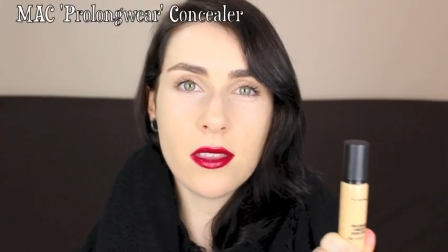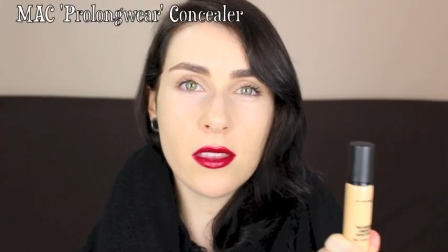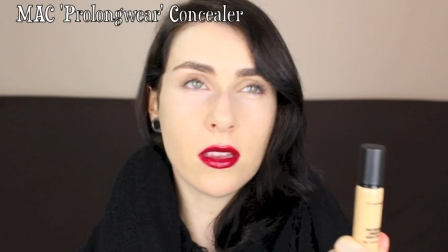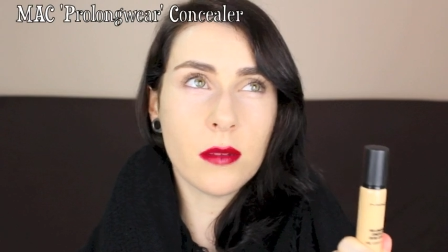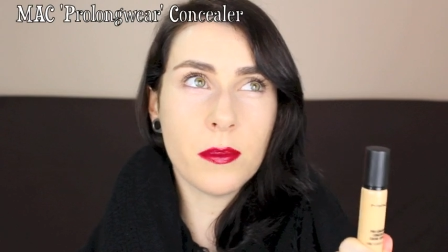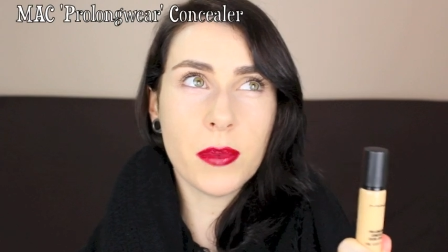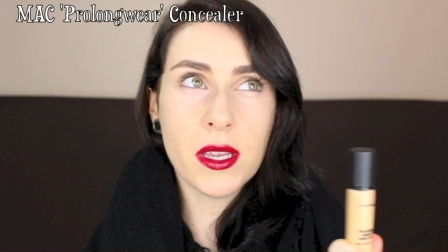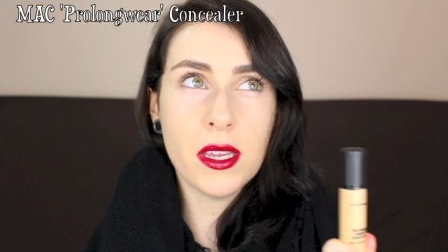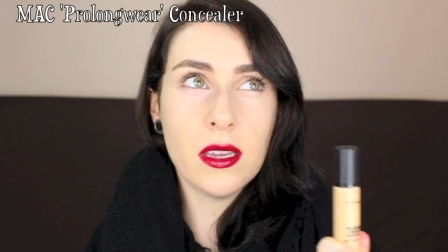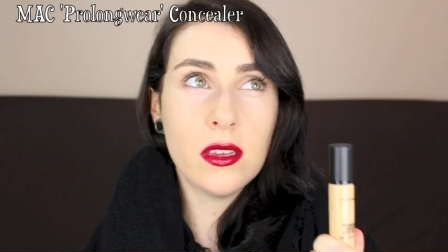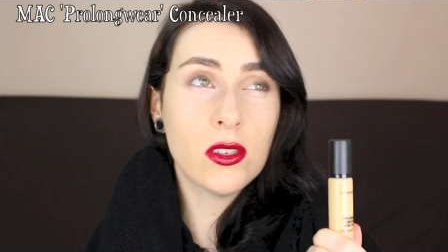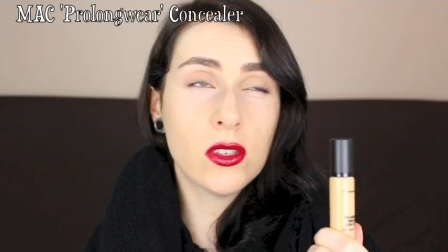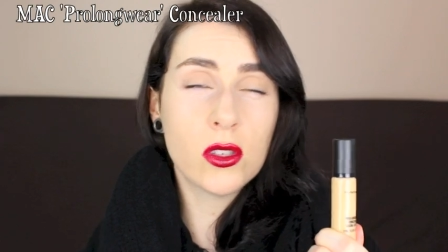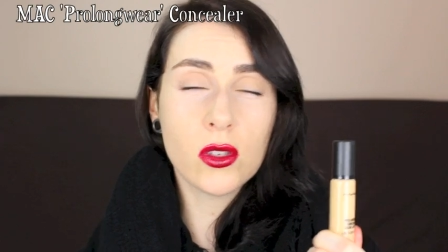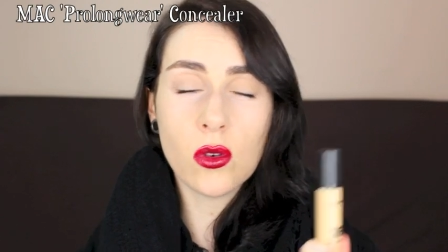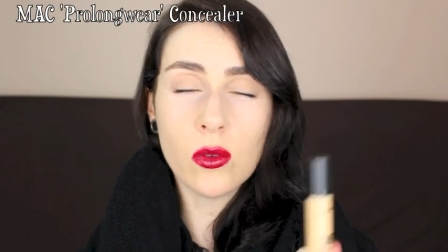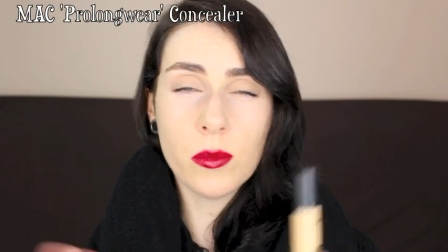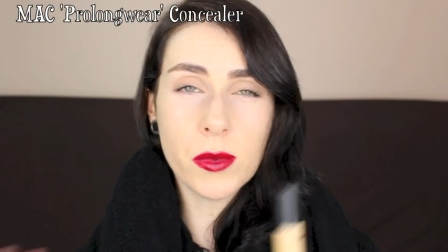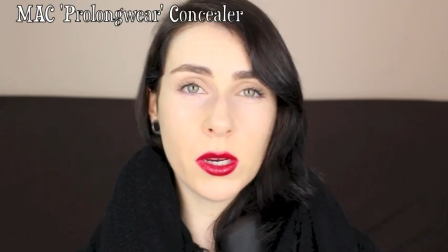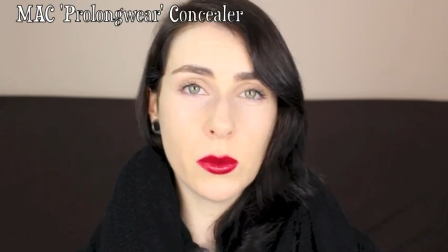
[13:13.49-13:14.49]
There'd be
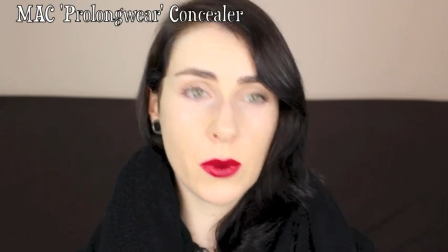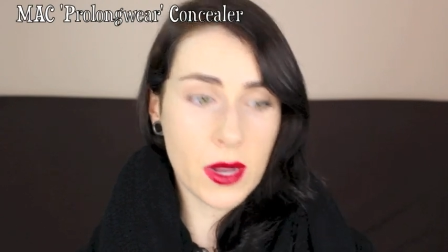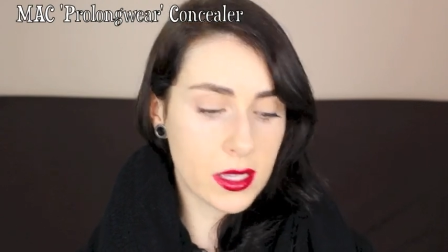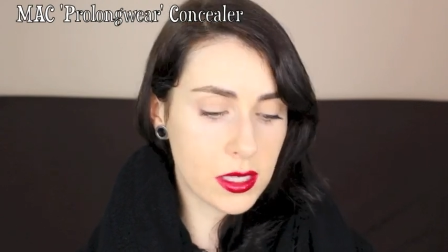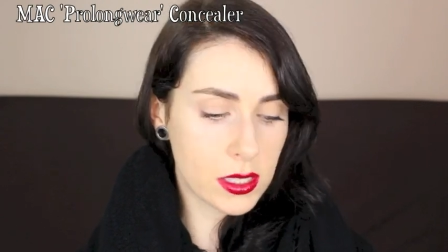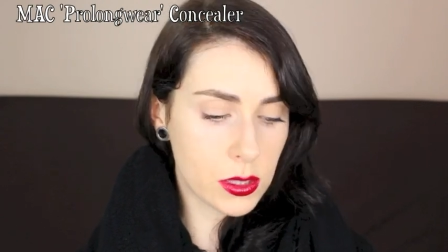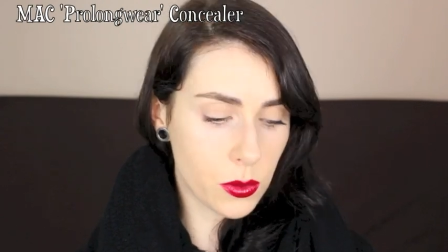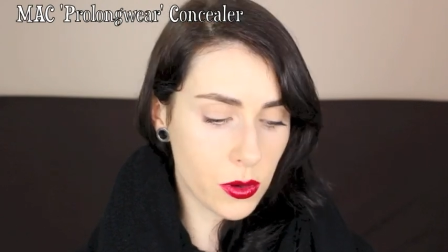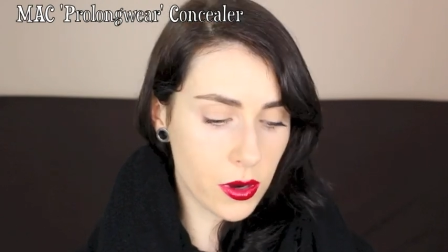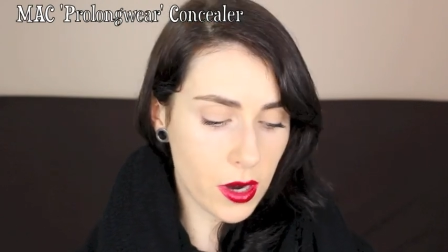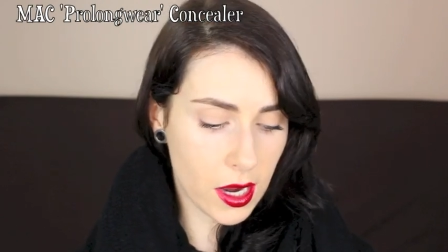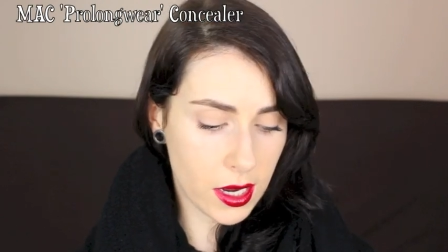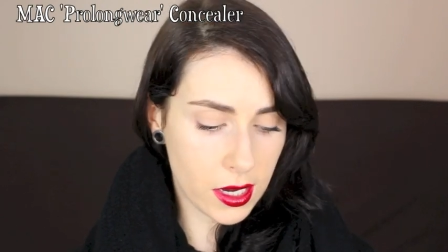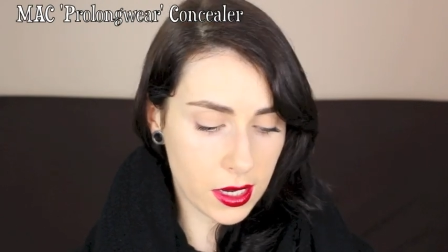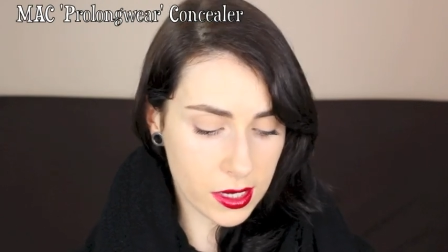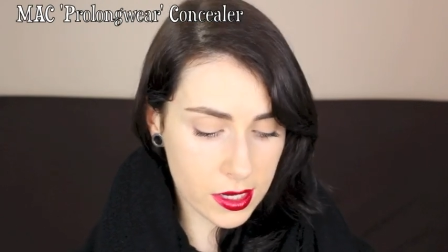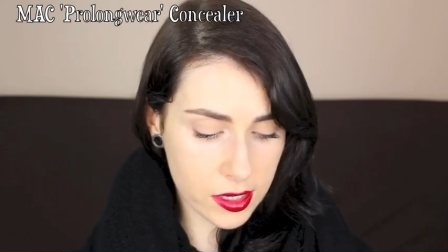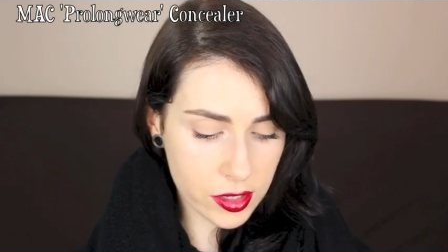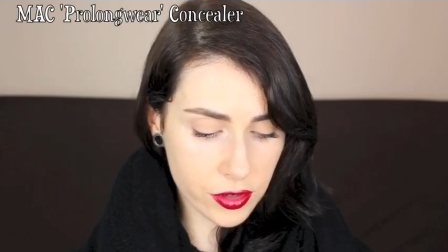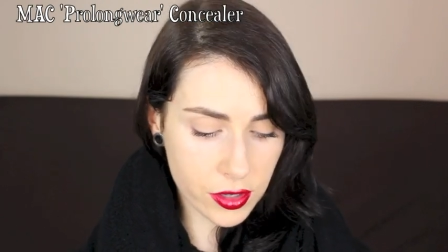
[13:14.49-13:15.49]
so many weddings where I
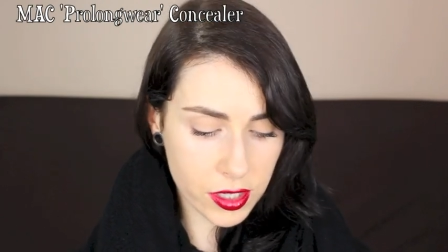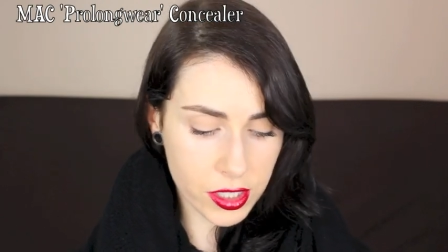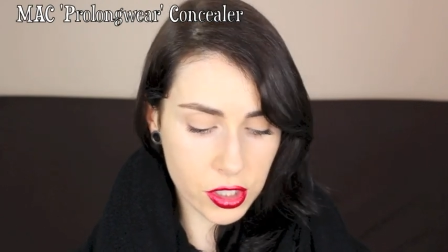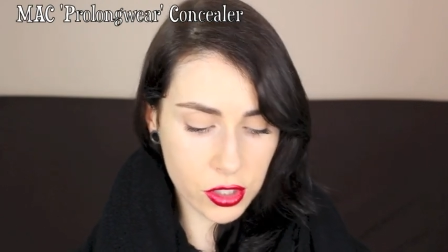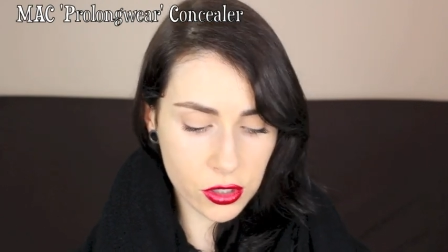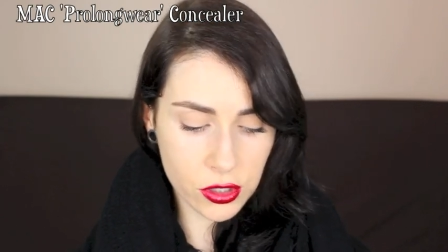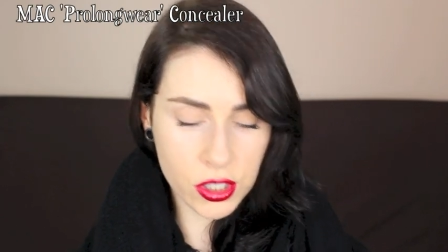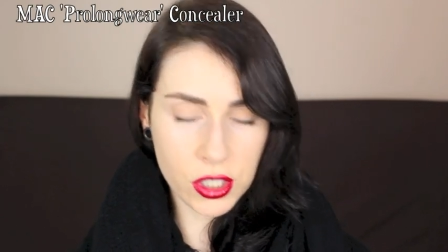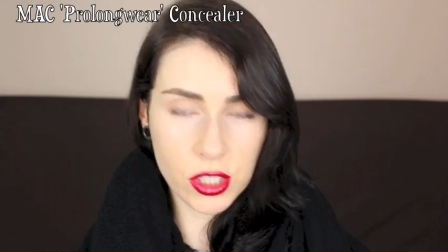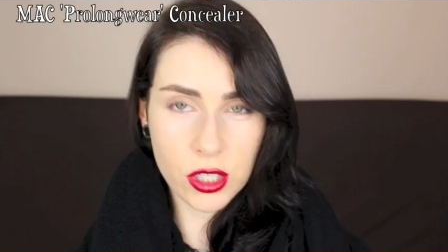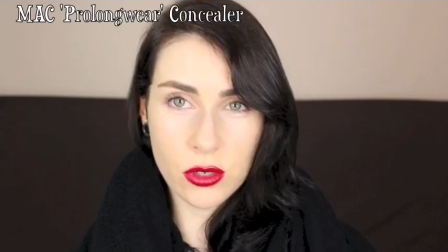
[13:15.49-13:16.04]
literally just